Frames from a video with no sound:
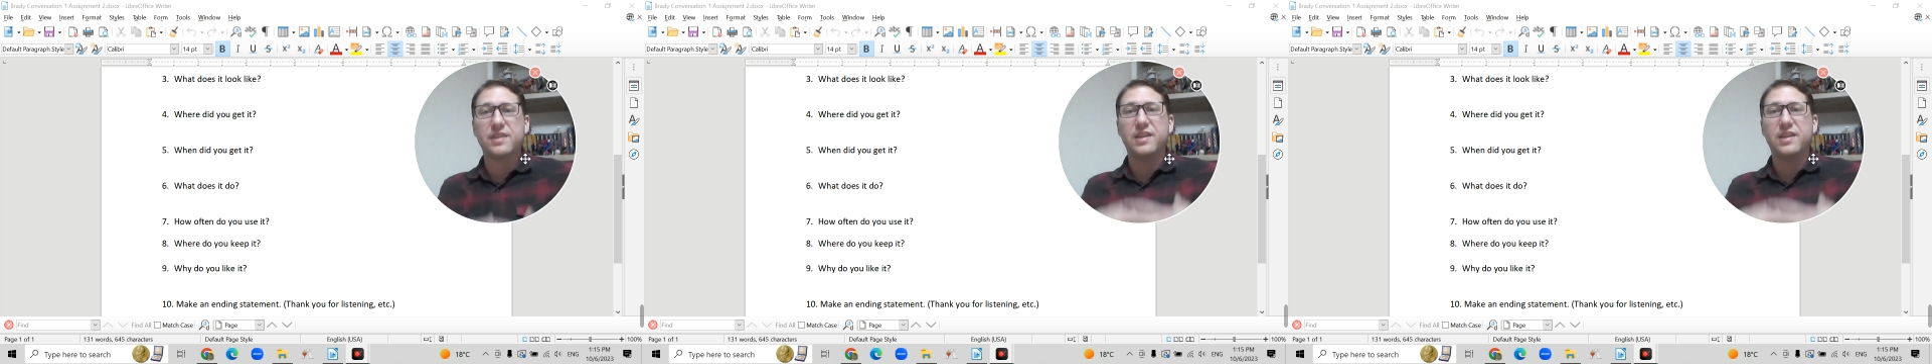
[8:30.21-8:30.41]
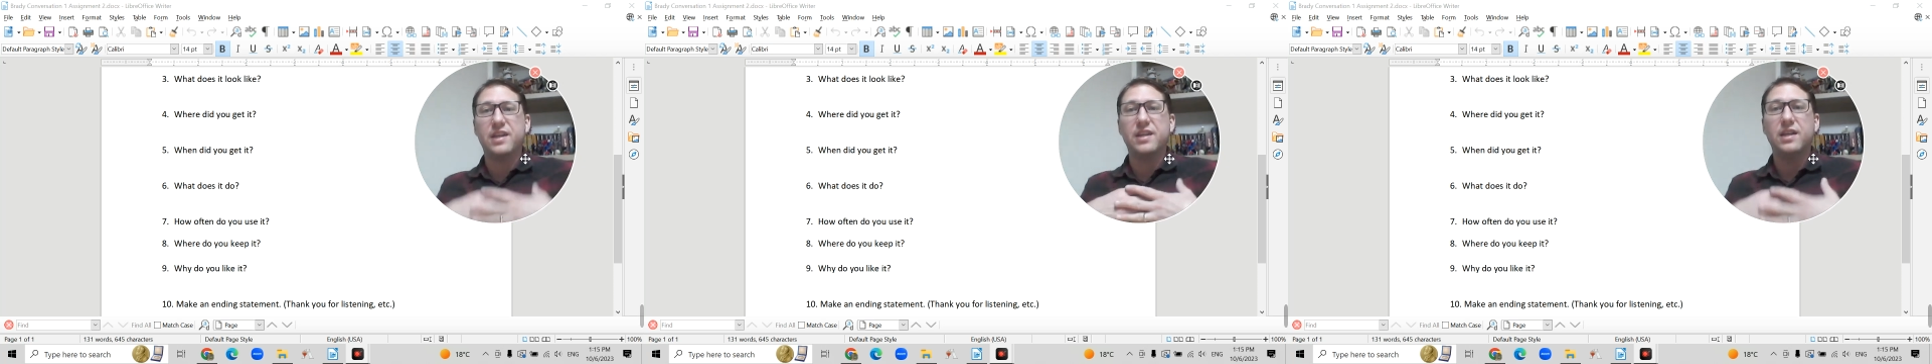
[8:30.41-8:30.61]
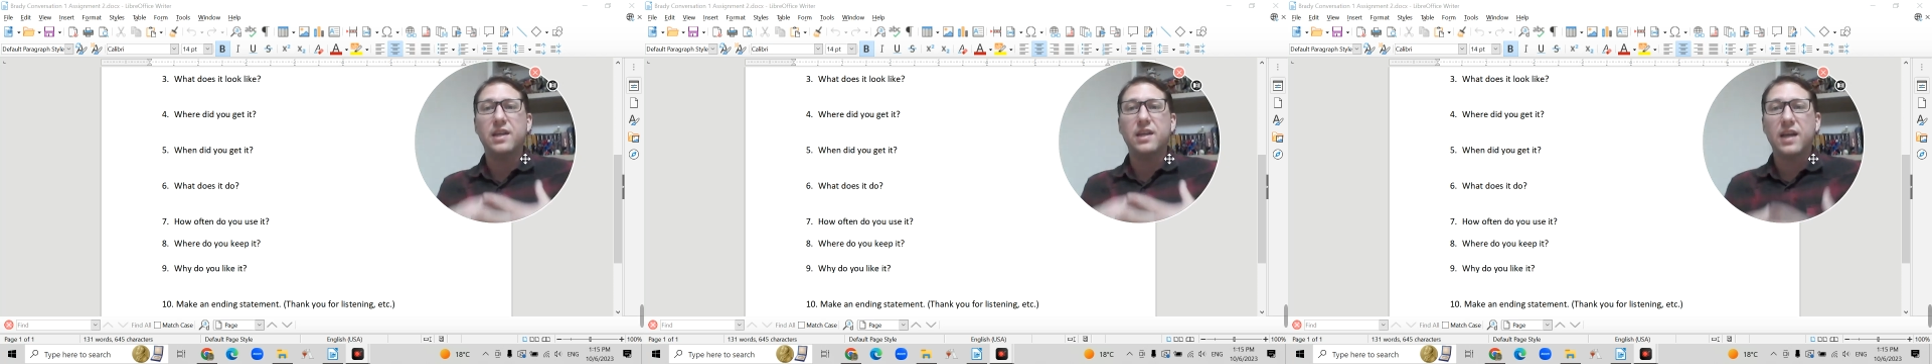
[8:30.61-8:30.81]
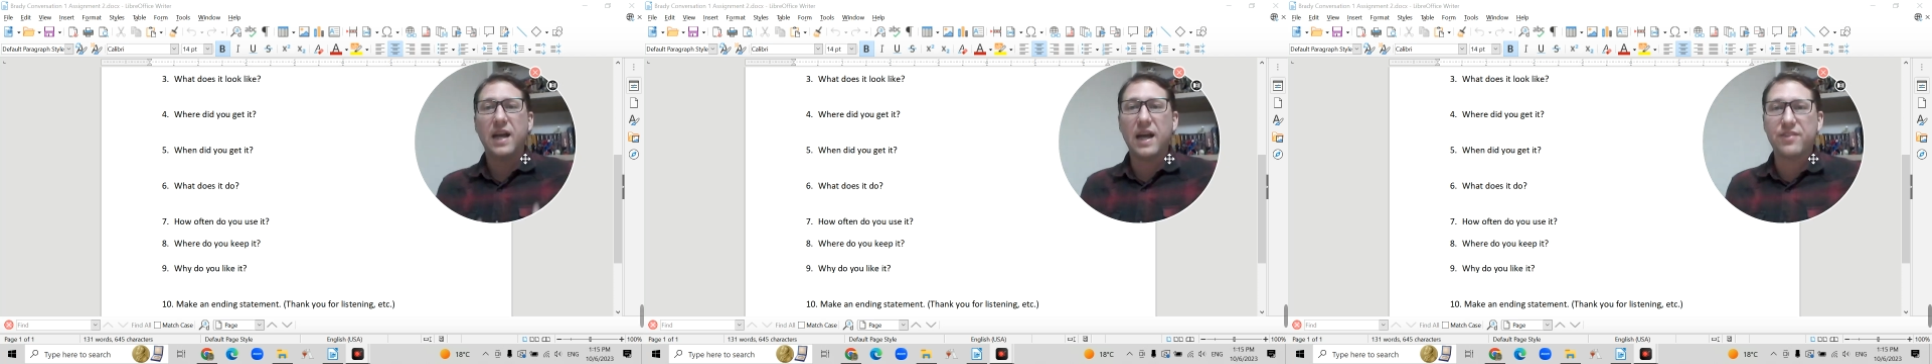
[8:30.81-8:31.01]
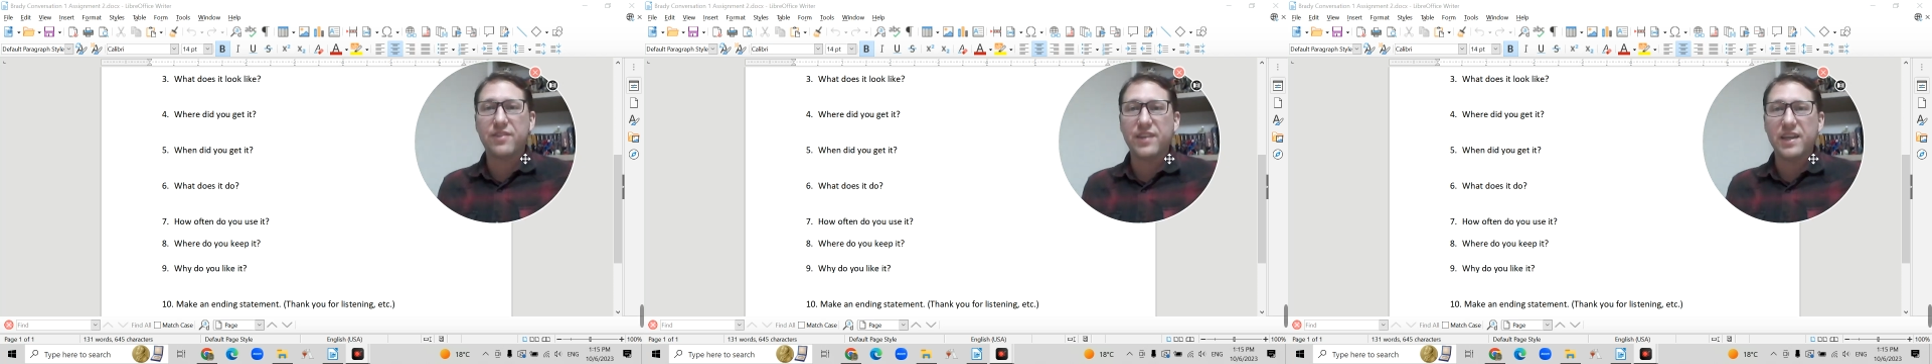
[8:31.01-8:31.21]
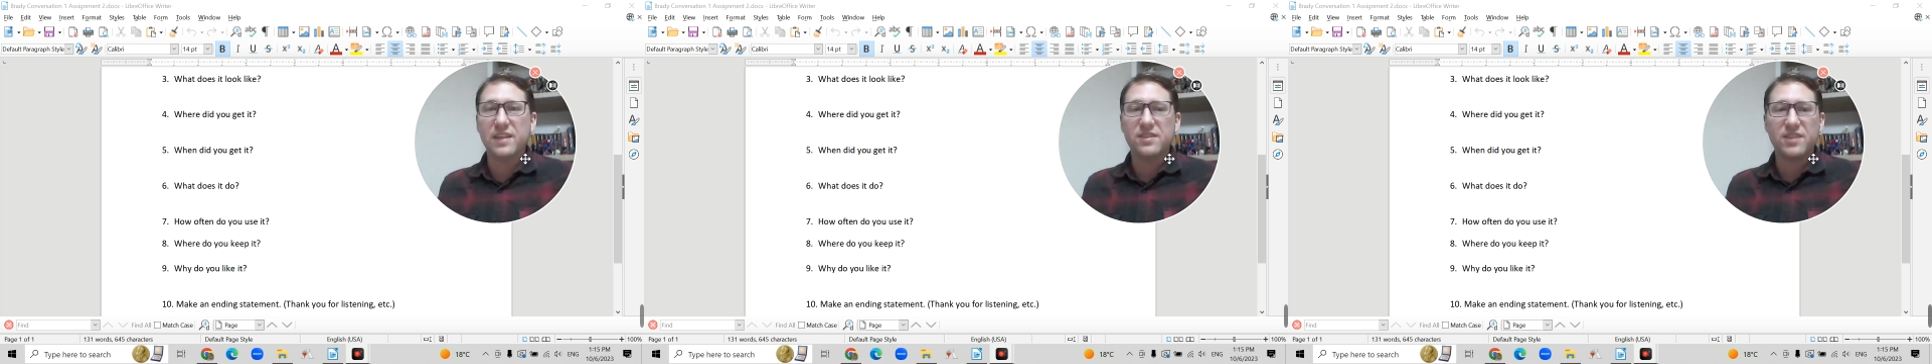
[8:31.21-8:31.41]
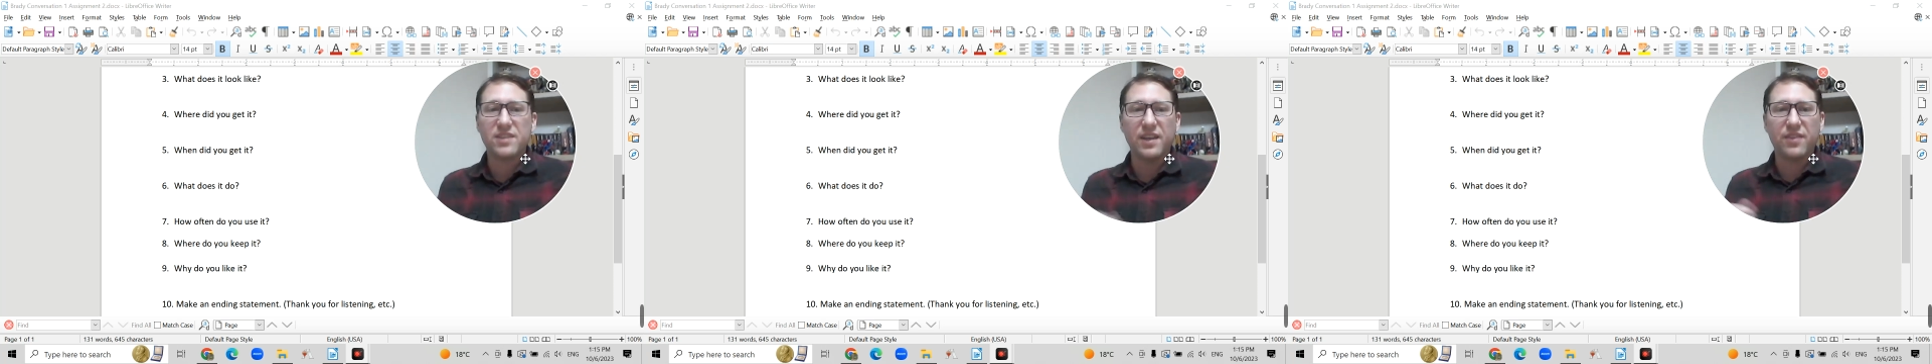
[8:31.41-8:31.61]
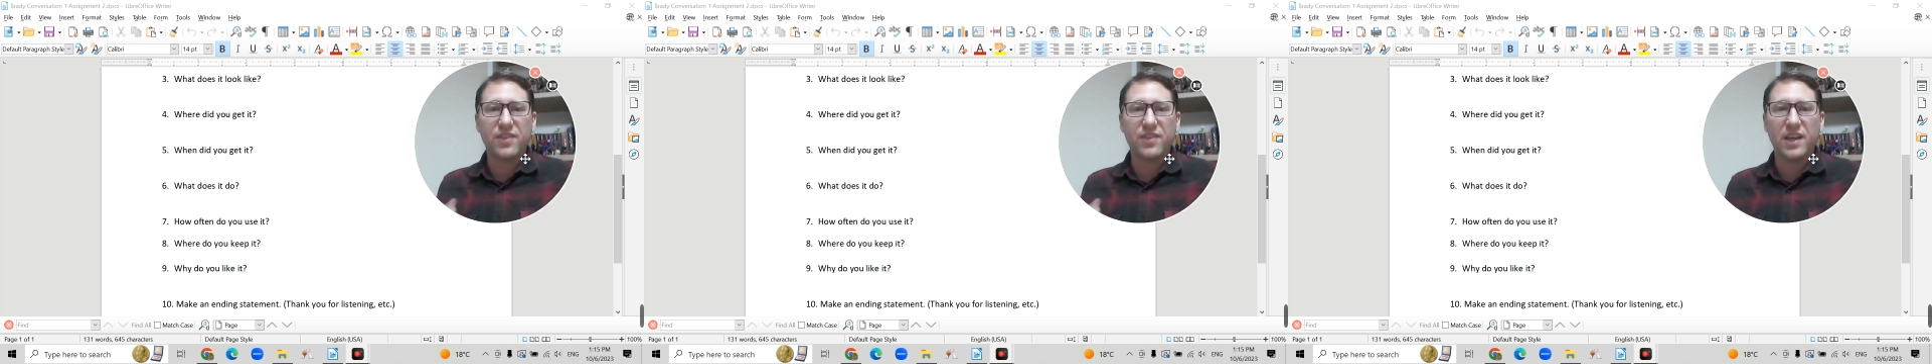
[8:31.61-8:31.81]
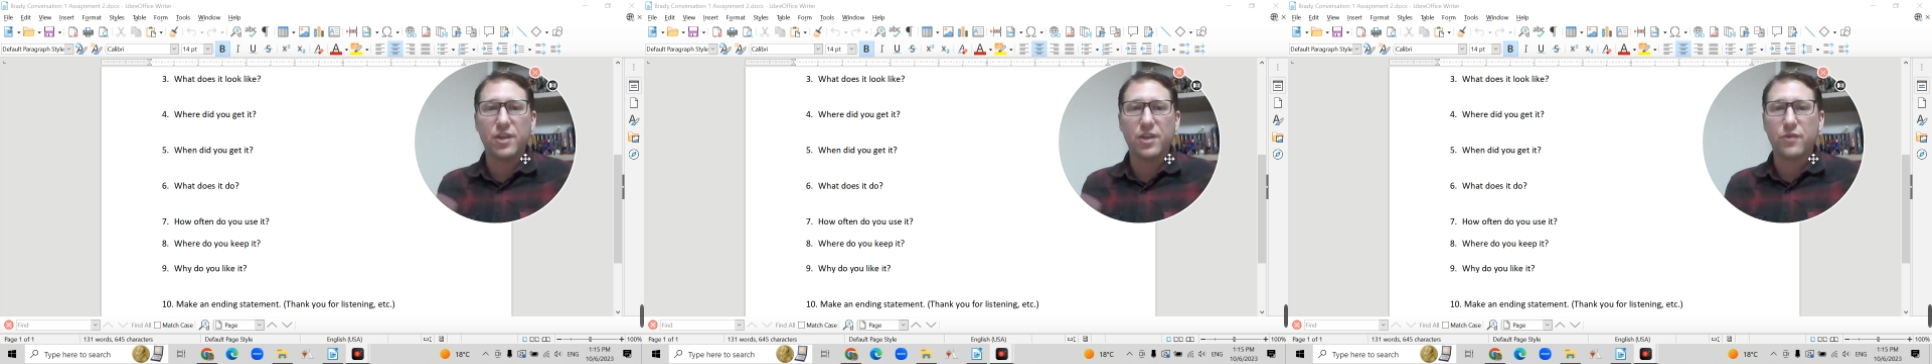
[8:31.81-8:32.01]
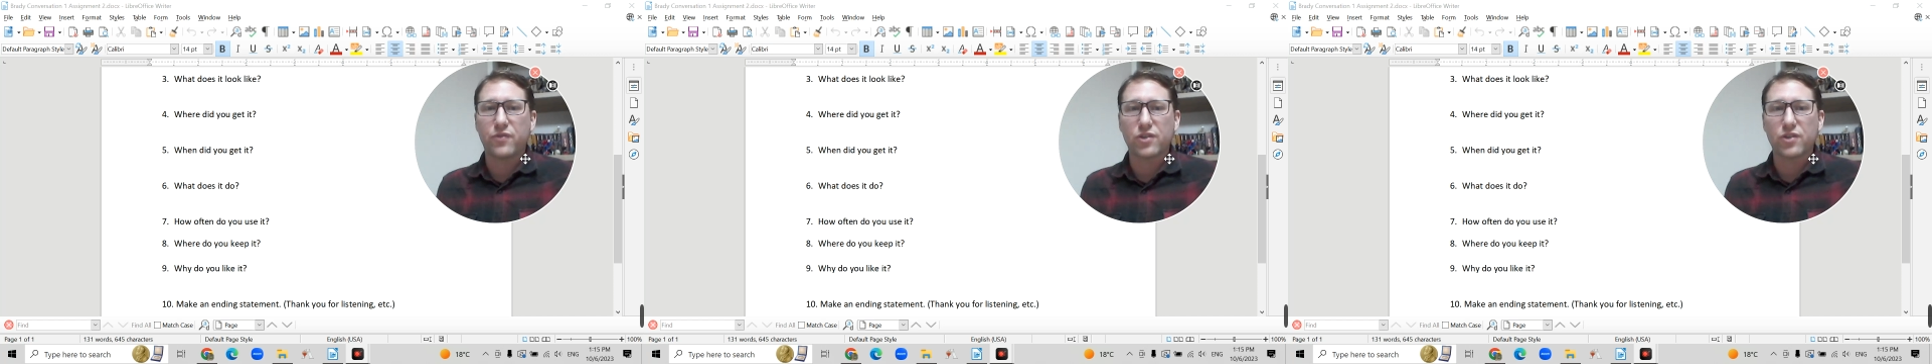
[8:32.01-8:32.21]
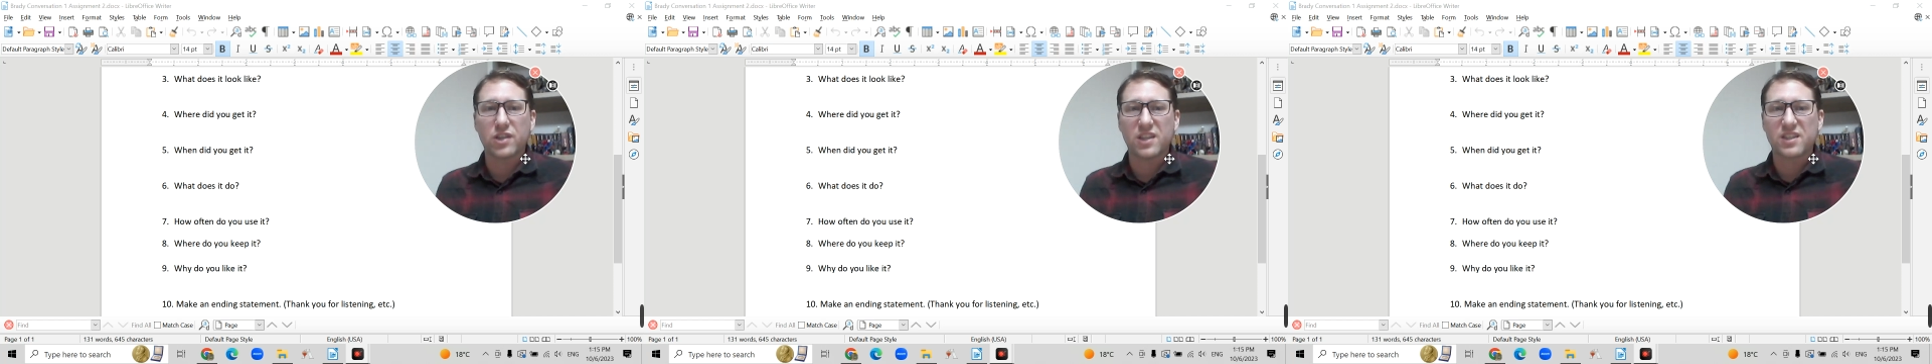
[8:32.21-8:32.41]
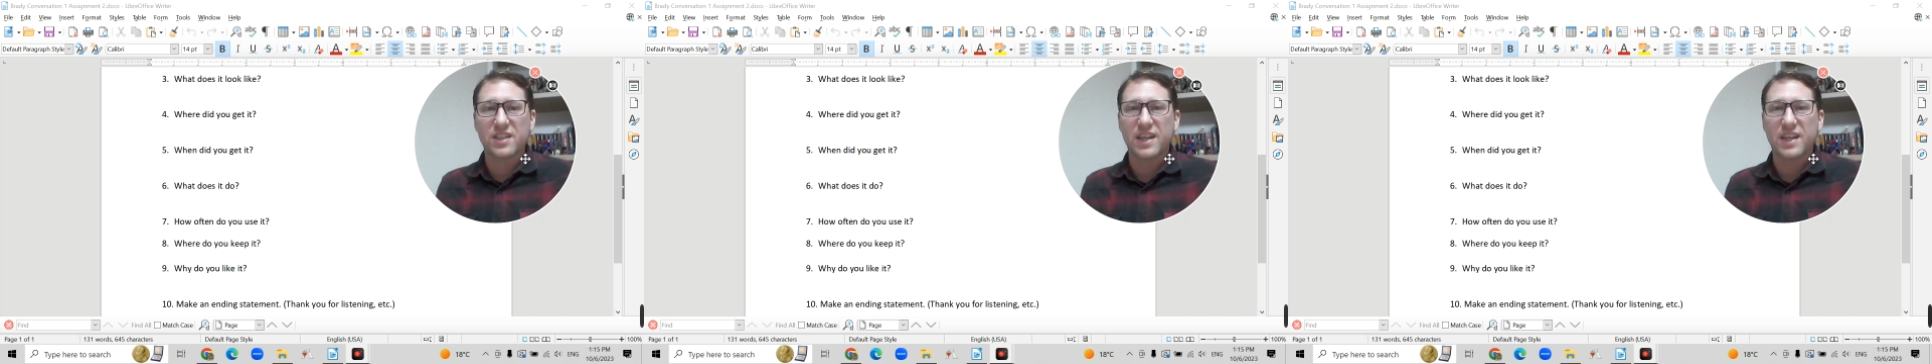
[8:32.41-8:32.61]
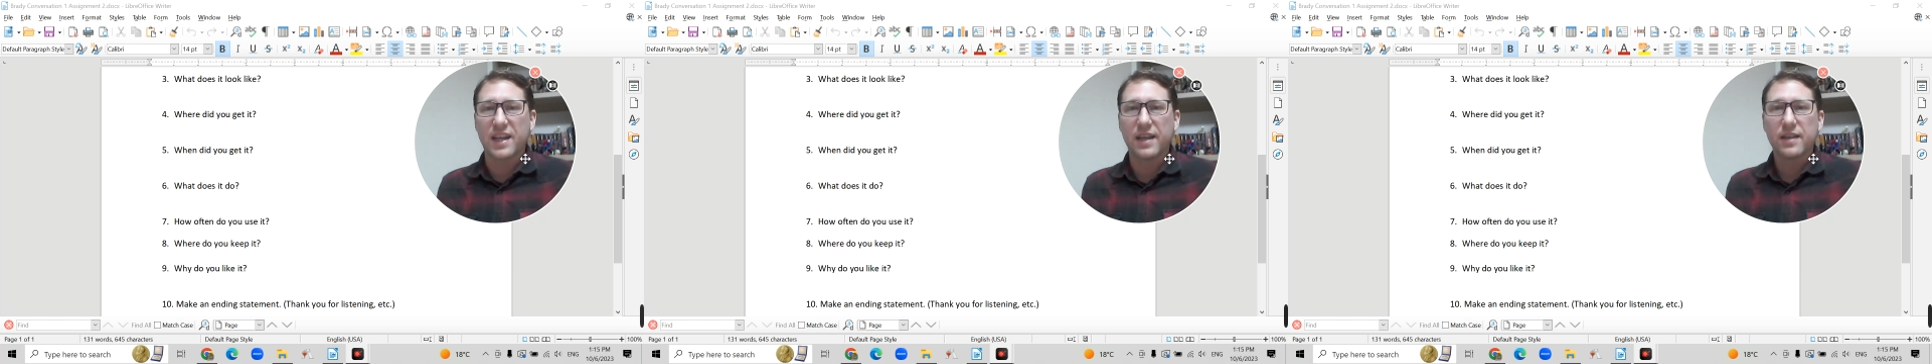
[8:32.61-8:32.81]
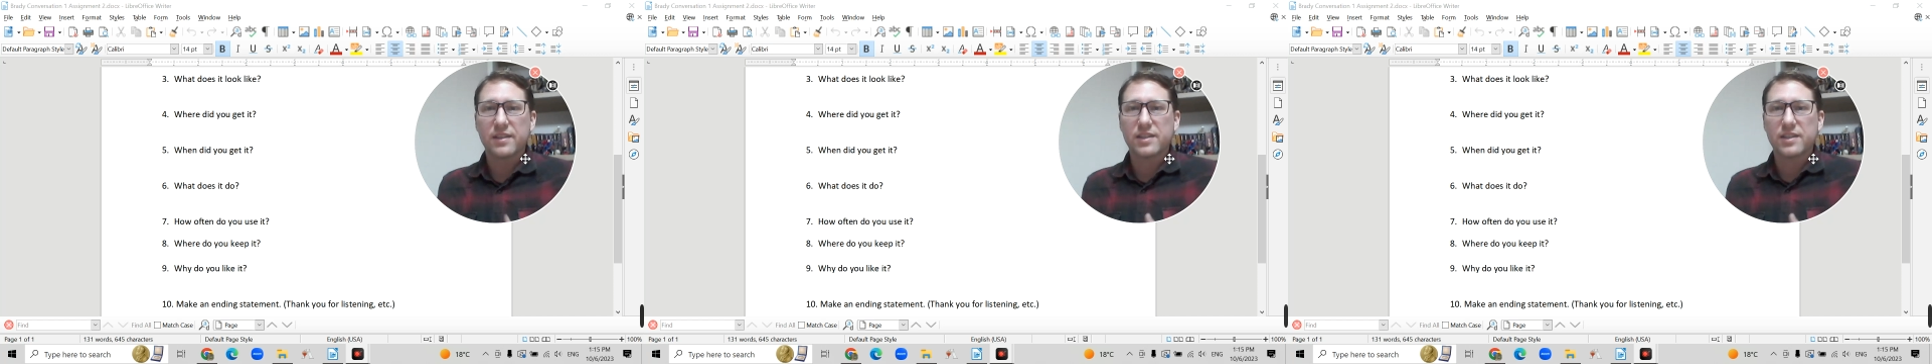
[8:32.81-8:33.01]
and then at the end say, thank you for listening.